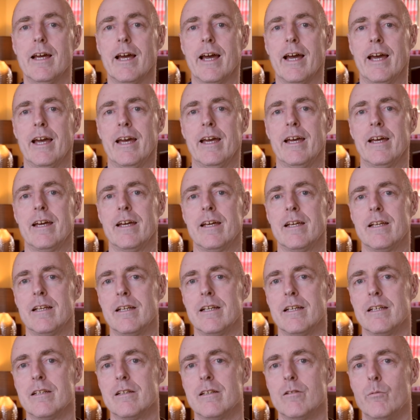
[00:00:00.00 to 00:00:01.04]

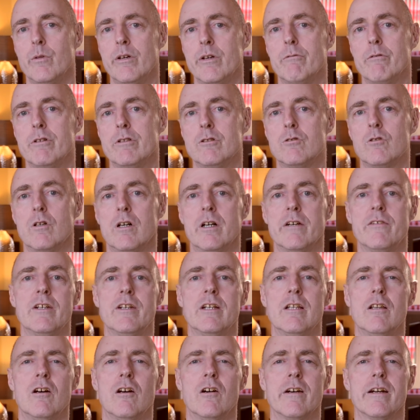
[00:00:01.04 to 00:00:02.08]
and we were driving
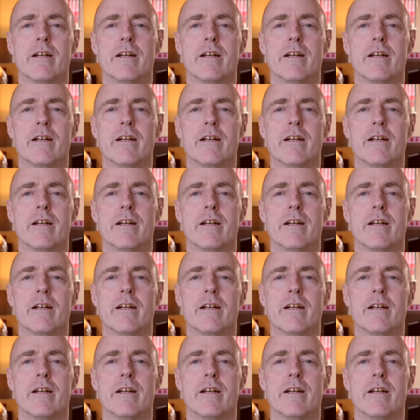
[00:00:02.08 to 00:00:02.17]
along.